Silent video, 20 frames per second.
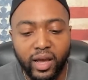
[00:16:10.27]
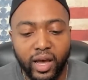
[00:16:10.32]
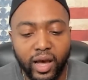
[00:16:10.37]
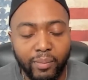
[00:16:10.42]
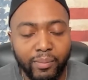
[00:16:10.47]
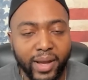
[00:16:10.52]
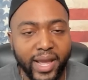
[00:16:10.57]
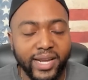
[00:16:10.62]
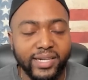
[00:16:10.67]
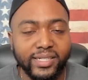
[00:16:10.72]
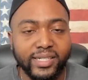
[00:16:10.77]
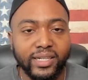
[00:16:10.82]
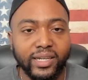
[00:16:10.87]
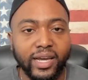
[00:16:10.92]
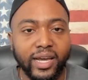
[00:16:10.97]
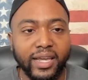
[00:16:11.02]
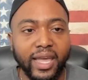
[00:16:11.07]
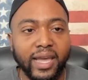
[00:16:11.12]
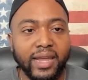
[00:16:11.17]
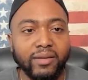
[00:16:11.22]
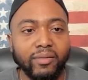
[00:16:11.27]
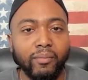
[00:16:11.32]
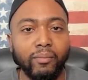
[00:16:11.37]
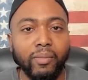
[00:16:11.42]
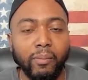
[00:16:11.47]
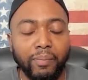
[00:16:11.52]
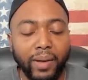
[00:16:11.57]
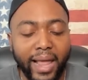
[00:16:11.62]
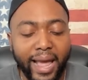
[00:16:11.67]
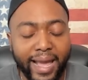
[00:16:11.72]
Amazing. Again,
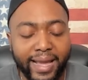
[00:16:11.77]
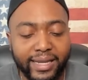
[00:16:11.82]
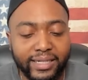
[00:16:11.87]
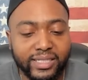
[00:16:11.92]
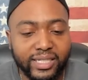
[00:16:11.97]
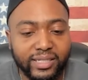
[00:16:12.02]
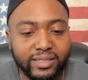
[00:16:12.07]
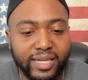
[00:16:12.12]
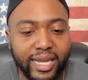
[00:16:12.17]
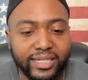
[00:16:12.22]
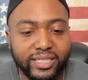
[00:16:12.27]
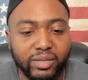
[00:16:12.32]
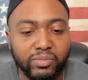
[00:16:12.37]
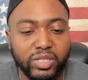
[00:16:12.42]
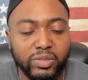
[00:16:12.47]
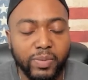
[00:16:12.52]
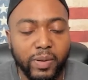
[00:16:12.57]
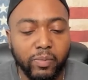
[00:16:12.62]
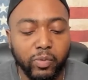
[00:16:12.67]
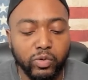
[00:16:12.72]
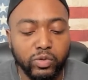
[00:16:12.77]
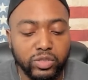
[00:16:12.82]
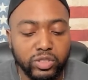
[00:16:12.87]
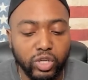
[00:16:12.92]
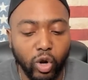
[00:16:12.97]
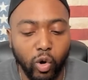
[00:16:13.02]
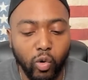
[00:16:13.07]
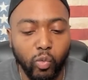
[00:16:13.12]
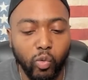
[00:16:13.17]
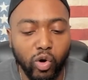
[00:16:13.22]
black, it seems like some of these people
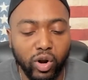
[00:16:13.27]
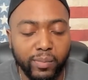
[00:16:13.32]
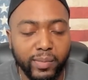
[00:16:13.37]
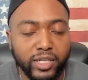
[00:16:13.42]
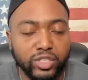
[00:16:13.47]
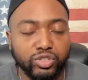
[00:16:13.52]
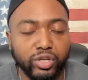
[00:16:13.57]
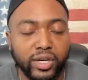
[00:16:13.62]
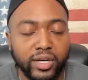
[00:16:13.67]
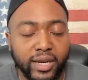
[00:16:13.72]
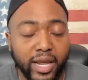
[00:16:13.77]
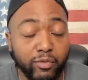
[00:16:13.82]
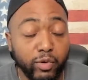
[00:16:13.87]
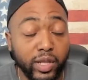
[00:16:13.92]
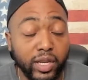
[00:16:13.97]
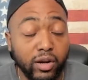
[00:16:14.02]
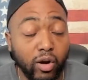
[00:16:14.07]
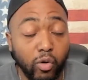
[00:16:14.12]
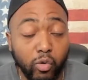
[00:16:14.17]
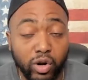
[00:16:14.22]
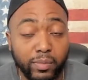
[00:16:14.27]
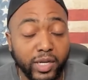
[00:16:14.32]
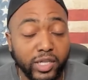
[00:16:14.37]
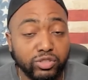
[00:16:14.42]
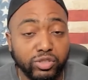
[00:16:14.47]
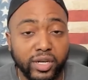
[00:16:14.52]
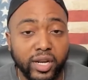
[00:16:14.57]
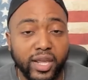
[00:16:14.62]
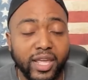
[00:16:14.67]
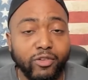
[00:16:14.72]
don't want to be treated, they really don't want to be
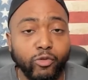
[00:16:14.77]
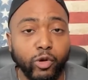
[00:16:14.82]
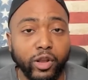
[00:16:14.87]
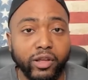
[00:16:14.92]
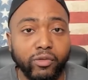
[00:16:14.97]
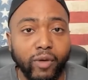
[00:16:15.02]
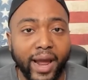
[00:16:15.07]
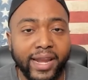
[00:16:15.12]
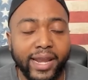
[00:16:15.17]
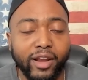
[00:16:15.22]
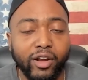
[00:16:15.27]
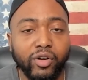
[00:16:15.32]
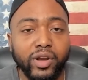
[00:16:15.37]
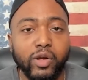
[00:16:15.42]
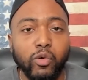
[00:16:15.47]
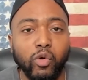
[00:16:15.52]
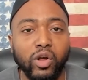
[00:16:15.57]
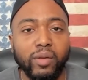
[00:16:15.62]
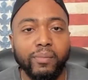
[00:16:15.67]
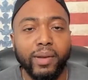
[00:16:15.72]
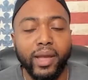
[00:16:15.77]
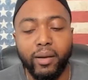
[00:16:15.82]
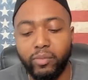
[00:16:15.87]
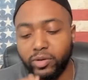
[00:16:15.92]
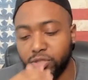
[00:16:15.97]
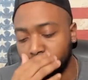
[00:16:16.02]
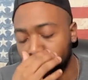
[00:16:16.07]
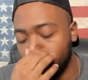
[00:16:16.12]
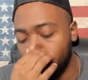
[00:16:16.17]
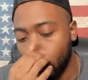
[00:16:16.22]
treated equally, right? They don't even want to be able
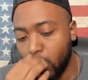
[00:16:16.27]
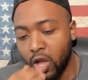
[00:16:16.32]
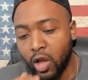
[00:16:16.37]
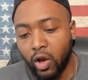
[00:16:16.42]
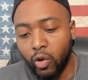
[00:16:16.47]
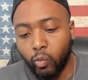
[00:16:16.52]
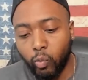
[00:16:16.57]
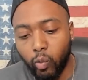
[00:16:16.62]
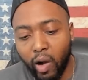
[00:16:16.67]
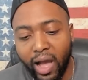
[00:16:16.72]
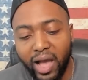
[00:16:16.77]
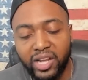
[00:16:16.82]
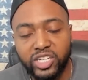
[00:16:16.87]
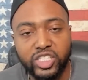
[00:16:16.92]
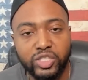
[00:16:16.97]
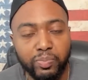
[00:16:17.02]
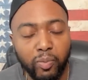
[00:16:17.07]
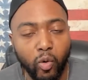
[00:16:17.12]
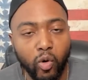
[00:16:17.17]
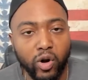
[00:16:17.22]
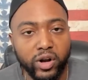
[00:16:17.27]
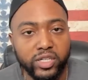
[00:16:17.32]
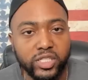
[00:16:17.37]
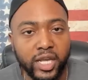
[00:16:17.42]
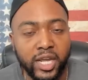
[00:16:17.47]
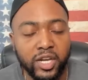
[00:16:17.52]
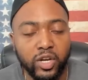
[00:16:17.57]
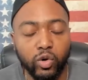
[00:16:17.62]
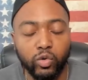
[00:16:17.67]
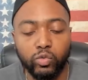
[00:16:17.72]
to watch sports
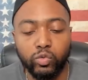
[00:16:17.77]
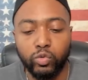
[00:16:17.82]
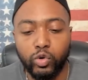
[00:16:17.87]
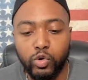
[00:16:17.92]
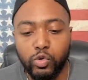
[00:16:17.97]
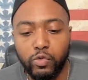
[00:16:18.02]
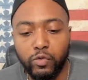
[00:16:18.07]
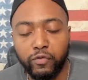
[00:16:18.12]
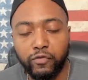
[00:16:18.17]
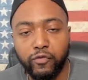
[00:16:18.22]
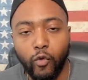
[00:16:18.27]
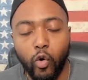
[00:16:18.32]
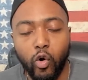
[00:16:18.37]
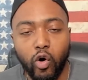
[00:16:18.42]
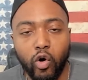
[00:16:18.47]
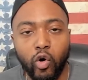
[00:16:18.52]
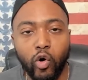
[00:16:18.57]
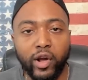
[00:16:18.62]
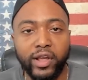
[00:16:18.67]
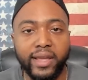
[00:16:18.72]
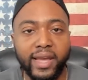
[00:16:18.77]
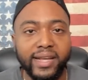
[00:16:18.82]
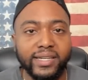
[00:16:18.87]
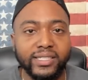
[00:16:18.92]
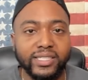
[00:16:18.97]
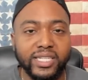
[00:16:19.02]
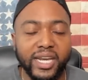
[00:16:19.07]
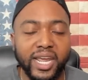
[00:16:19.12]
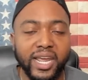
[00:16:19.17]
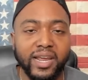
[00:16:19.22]
and to root for or
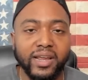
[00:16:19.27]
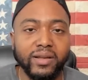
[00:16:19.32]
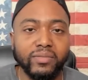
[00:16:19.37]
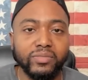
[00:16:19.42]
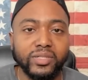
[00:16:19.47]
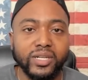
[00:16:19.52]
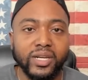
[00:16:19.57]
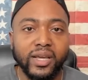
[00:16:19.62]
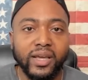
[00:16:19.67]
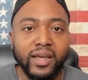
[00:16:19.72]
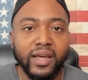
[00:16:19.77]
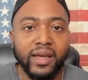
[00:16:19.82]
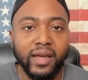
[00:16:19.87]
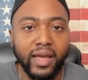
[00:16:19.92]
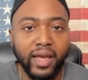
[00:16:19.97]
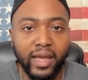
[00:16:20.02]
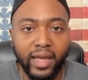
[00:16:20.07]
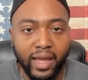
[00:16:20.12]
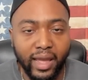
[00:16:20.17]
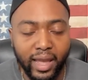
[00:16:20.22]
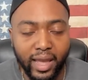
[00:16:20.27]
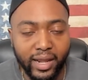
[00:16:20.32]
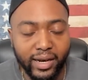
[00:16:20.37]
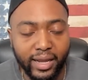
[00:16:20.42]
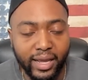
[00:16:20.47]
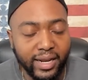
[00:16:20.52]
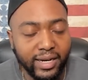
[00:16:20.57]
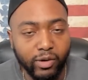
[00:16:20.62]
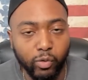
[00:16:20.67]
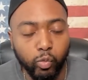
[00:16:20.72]
against teams
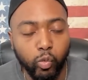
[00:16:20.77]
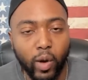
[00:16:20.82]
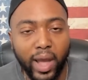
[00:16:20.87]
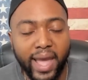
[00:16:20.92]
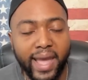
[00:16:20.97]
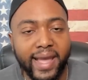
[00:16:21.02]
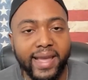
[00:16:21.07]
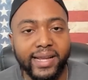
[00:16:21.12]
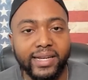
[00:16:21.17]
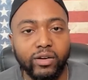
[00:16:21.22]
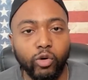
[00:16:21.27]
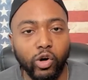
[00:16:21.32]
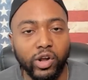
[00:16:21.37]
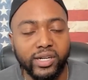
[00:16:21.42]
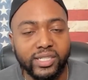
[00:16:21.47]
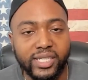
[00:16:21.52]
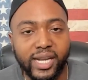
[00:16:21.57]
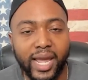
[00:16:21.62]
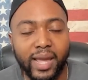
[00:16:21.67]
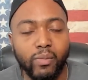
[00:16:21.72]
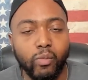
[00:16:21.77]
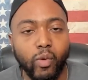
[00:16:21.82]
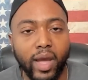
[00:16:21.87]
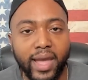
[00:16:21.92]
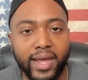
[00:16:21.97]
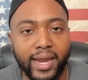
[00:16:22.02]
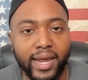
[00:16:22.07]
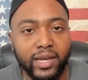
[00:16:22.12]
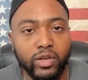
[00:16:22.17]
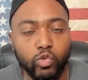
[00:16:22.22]
in the way or the same
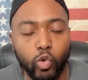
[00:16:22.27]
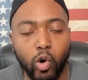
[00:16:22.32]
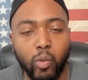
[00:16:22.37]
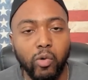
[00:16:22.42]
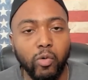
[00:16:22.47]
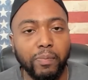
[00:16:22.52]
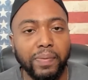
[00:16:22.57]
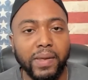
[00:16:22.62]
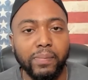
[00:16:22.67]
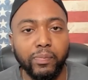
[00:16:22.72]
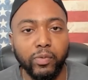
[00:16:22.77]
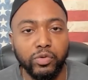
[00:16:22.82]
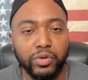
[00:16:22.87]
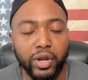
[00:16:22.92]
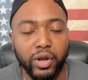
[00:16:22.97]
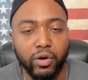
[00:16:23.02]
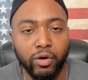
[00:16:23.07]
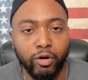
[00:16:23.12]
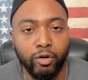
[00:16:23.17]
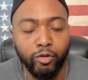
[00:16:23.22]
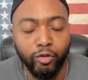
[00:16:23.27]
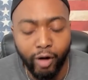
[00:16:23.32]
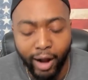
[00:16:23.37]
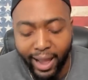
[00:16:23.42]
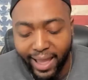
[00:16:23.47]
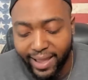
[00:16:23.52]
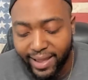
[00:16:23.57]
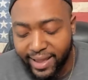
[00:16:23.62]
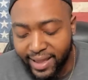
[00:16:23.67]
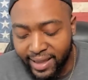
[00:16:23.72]
way that normal people do,
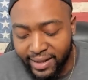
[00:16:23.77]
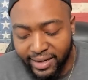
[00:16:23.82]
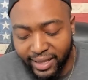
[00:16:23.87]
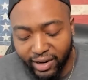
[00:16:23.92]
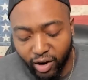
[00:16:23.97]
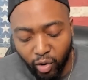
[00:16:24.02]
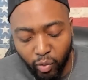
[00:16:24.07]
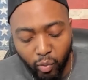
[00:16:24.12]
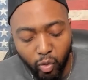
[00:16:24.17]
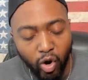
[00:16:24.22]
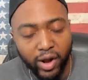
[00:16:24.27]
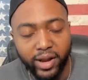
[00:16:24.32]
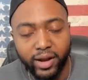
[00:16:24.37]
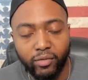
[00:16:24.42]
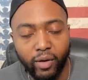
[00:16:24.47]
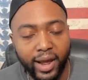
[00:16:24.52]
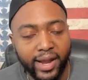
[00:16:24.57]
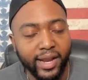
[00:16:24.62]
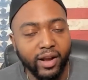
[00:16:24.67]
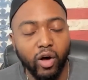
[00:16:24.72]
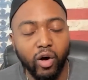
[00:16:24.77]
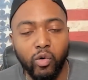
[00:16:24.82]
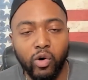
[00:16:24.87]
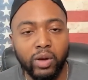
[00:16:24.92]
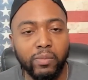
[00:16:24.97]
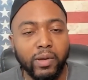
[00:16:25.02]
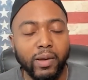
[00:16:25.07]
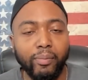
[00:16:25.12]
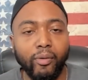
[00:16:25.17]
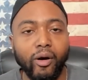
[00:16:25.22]
right? They don't want it, right? They don't want
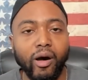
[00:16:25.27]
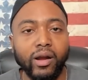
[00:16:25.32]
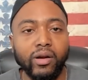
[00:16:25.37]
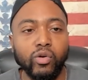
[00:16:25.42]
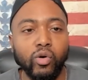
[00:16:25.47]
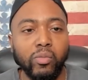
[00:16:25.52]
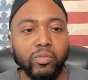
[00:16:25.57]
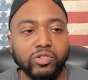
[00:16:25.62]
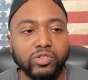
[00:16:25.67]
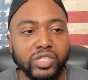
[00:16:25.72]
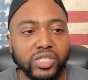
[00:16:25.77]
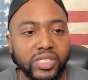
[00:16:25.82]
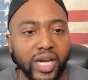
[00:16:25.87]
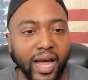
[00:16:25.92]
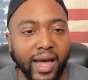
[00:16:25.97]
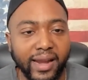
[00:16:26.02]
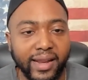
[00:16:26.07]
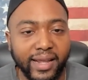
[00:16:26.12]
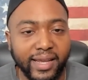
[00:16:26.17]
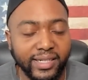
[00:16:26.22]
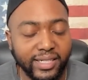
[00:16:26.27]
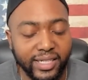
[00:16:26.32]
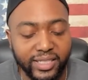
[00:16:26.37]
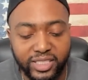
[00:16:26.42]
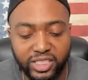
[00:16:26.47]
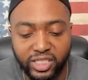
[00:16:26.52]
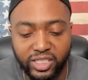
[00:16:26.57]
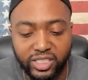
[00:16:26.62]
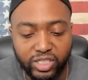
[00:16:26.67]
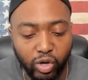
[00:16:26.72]
to be a part of normal society. It's
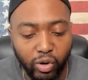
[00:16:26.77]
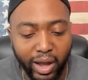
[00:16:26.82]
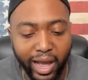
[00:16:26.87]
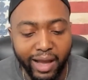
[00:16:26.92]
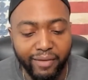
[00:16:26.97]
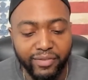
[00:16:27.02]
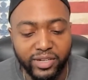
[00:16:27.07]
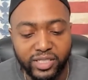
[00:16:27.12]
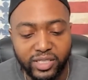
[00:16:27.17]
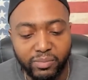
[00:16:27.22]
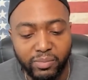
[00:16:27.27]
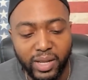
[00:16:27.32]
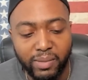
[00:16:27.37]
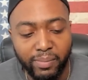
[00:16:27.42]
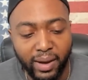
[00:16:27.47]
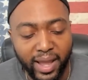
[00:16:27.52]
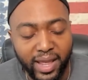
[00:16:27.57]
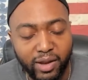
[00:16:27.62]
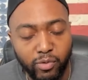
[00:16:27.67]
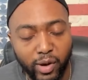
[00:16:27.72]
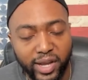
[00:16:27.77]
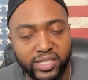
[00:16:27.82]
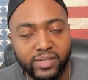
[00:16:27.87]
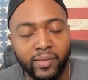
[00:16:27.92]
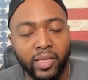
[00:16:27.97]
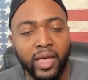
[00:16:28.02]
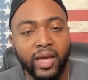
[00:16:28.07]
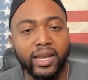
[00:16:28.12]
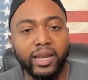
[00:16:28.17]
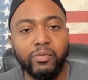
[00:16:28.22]
just so obvious to me. But anyways,
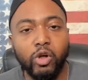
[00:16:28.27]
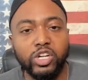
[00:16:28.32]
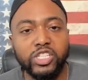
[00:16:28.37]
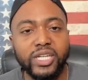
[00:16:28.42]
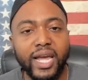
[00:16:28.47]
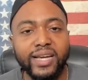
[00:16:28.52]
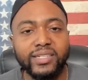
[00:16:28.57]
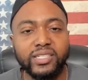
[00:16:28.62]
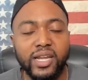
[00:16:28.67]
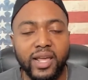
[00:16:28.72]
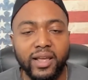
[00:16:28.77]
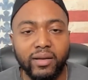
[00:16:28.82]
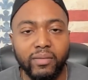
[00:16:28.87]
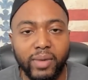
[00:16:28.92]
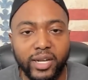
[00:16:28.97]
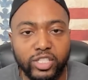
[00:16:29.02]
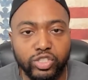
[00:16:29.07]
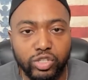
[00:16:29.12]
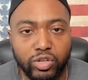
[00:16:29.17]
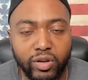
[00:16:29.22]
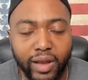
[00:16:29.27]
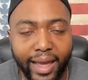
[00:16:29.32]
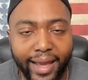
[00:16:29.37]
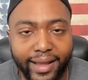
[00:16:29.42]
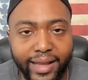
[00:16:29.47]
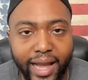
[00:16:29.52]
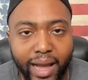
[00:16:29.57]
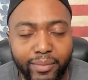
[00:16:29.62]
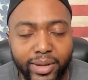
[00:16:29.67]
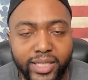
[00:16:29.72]
let me know what you guys think. Make sure you
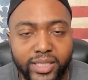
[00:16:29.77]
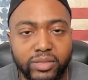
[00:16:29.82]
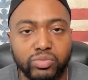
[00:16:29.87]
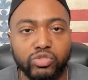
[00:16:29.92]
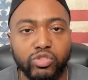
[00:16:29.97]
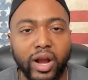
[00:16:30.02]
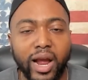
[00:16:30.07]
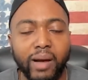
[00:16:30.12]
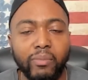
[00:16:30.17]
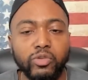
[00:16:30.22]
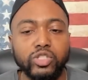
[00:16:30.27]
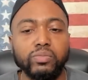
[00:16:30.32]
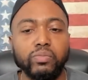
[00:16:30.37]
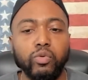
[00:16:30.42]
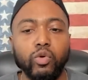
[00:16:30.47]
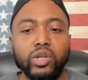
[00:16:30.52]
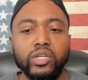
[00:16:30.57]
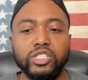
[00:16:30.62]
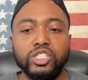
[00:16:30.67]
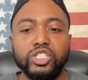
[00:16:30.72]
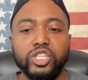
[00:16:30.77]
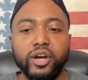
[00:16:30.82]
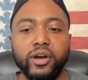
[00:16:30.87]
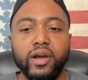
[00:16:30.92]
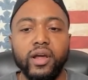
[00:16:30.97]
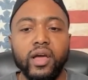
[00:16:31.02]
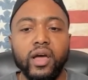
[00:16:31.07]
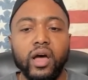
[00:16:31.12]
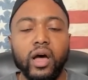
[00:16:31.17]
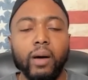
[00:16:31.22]
like, comment, and subscribe. Most importantly, share
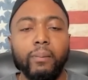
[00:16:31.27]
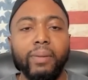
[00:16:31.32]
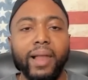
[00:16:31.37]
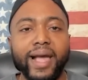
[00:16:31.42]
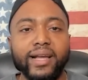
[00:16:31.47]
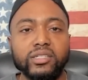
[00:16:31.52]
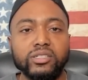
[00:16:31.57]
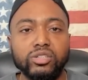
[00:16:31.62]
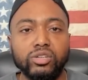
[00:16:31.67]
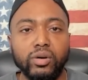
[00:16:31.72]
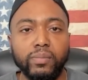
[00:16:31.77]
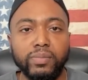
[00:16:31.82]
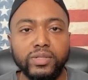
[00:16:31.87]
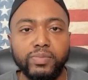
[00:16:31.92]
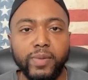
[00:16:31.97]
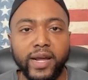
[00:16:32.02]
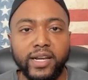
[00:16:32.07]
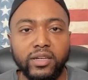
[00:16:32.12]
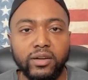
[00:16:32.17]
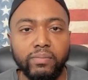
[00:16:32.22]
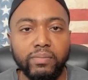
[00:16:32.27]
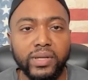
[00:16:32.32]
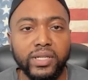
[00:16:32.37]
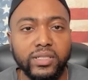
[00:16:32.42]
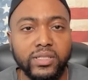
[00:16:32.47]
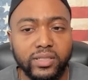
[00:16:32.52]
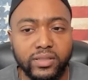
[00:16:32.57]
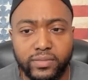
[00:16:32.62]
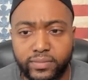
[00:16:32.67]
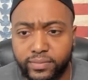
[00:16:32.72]
a black conservative perspective. Peace.